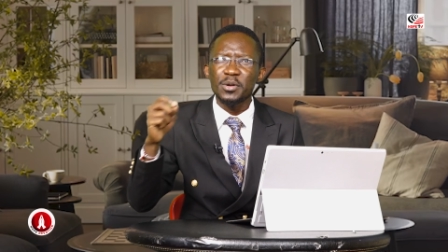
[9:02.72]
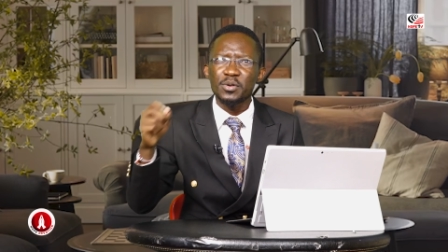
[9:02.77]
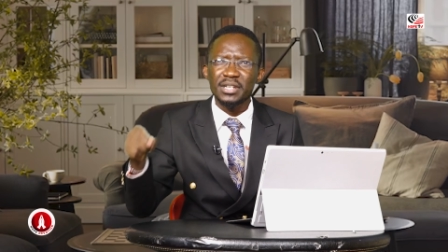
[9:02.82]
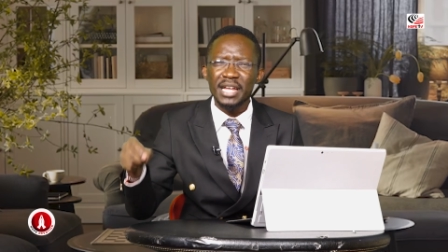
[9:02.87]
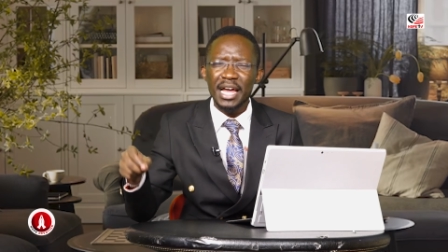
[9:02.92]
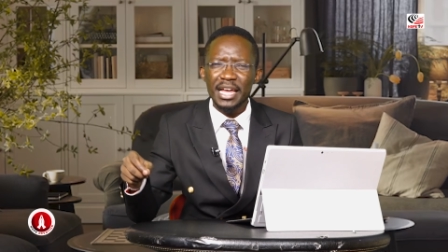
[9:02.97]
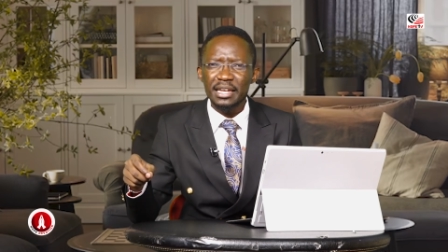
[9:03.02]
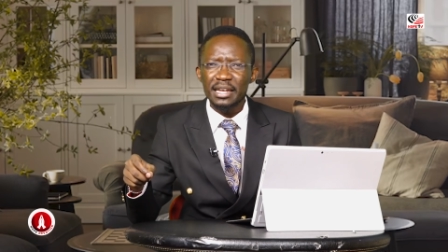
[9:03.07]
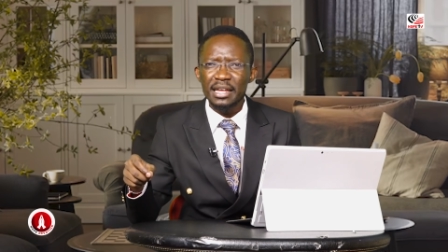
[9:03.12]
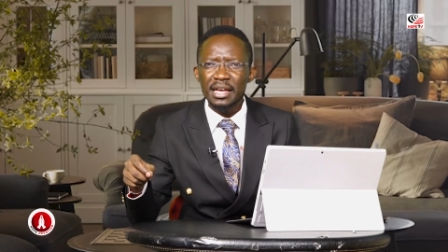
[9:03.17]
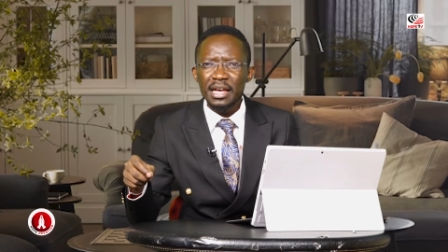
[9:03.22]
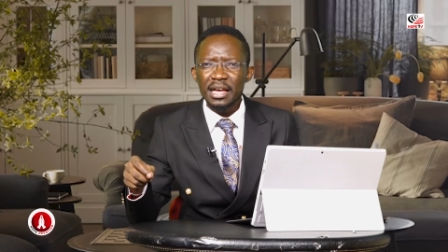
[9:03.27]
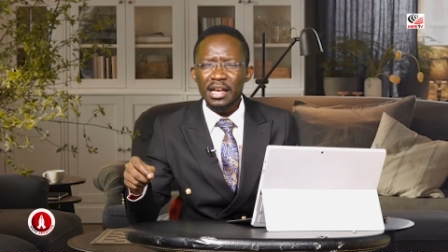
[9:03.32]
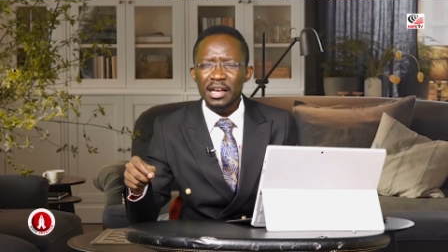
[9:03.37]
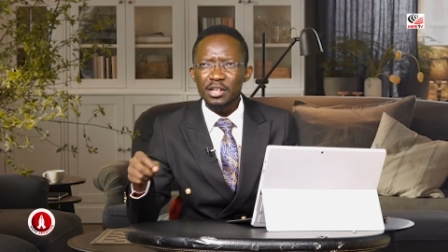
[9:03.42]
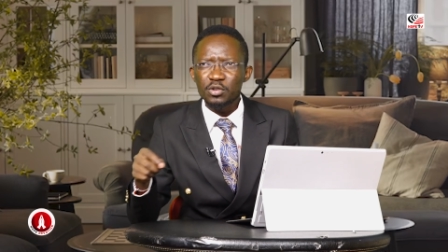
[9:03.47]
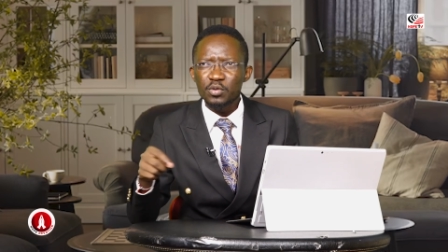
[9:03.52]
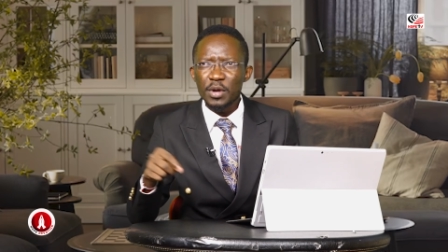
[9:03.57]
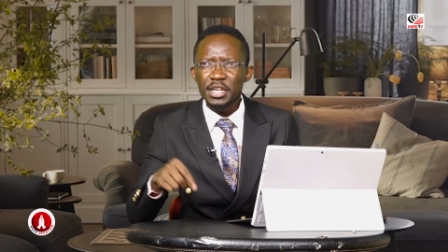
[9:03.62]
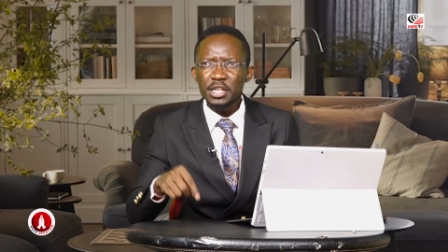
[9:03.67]
9,
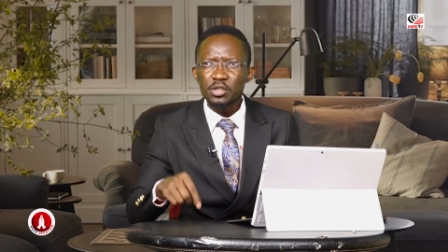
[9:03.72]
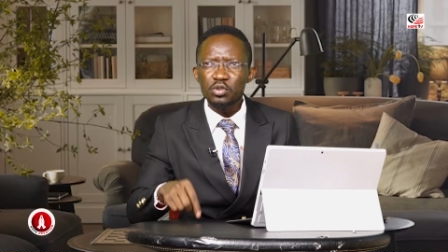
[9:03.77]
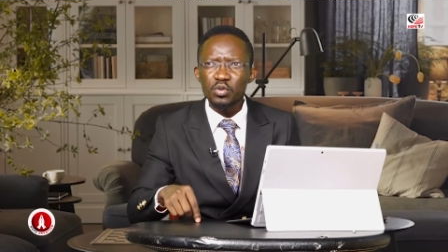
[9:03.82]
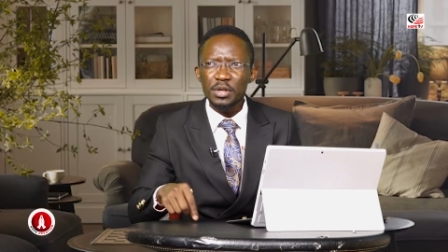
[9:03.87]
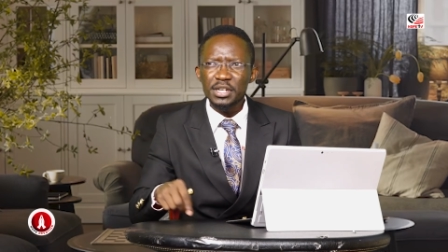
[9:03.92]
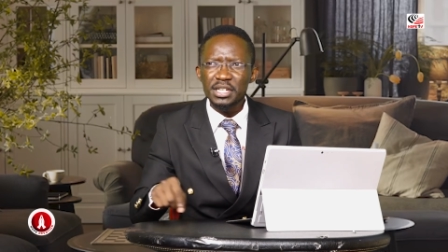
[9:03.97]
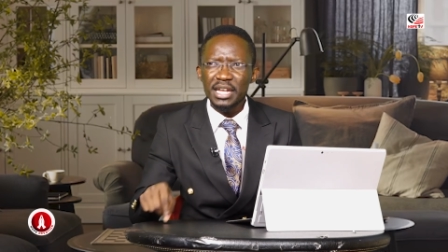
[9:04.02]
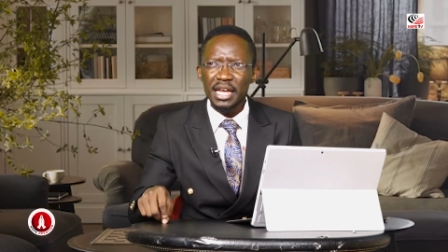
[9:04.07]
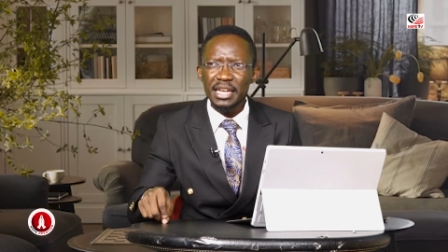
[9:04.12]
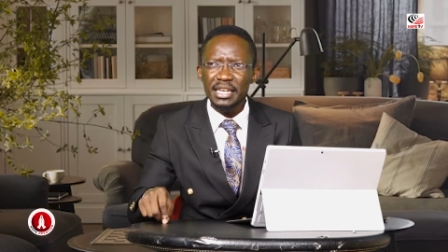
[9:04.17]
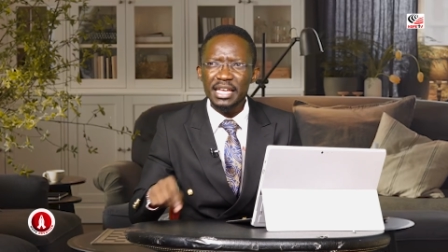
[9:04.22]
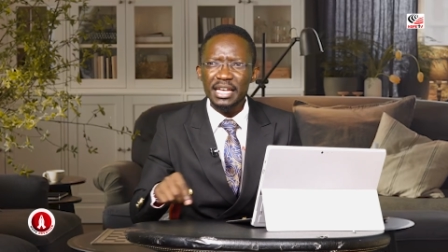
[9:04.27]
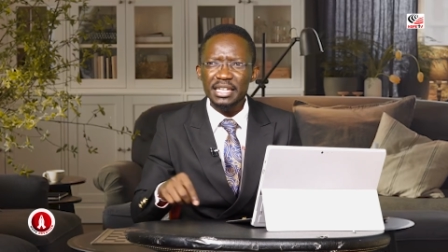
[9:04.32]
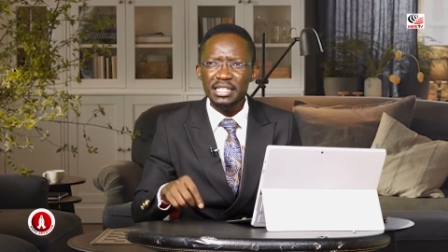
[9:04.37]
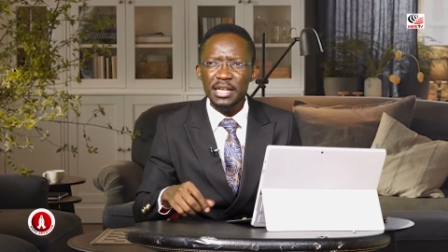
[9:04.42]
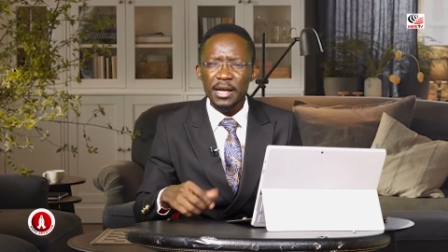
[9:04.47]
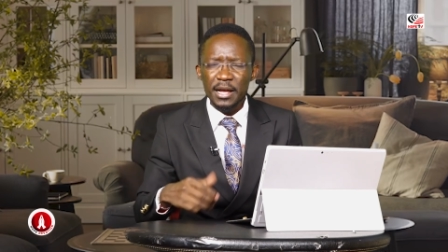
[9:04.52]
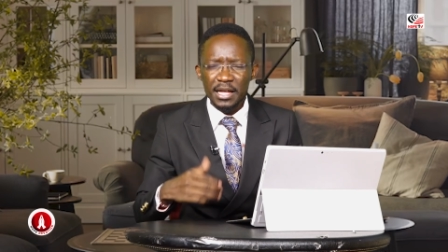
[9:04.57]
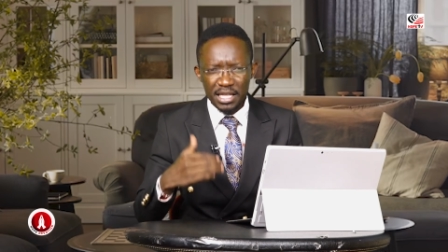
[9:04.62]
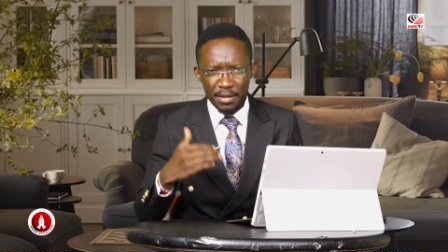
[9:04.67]
22, 29,
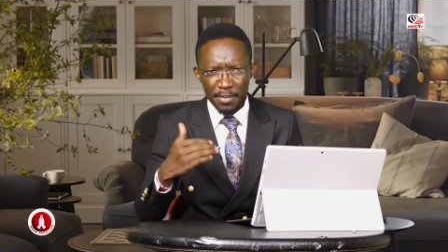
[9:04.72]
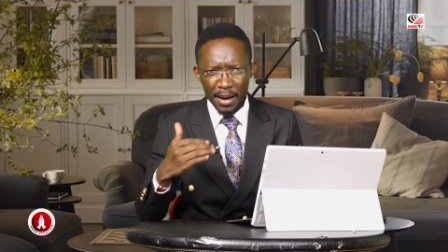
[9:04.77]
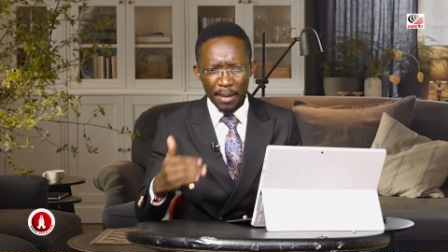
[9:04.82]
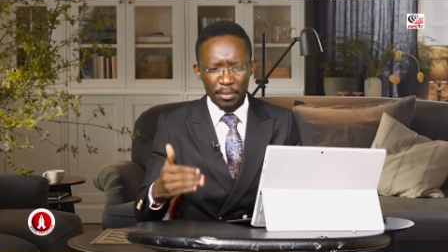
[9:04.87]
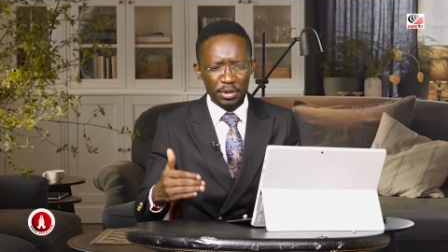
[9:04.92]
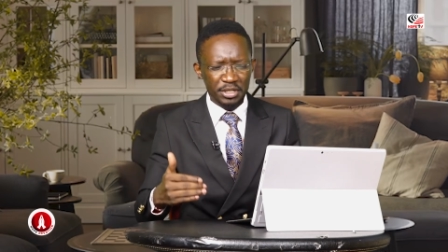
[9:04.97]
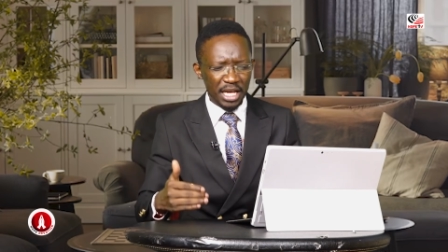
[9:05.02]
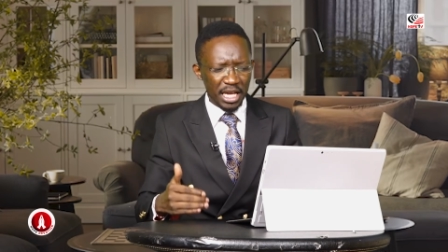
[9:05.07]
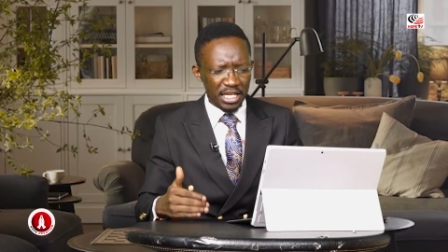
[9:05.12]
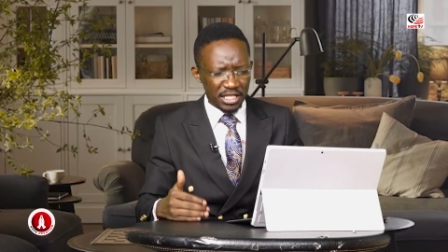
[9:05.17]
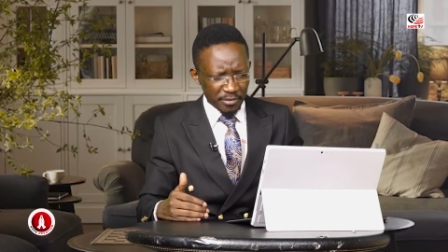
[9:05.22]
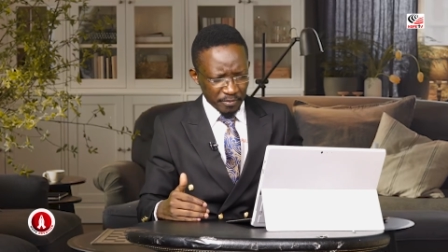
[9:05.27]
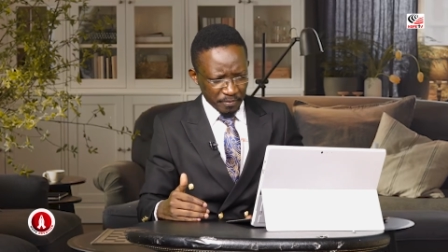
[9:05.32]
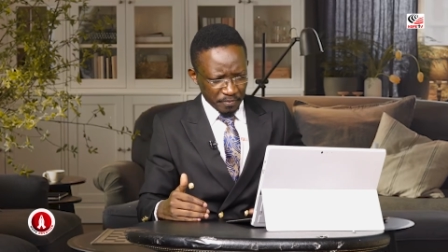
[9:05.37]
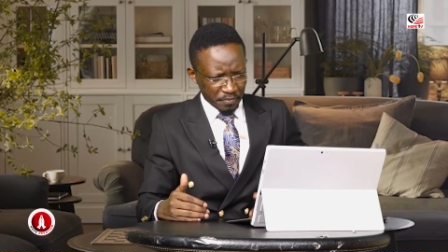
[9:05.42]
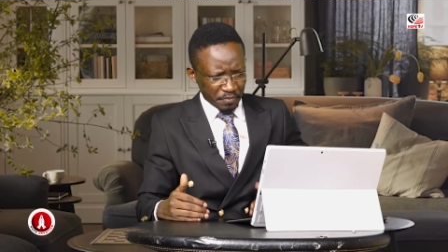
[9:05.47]
yes. The Bible says,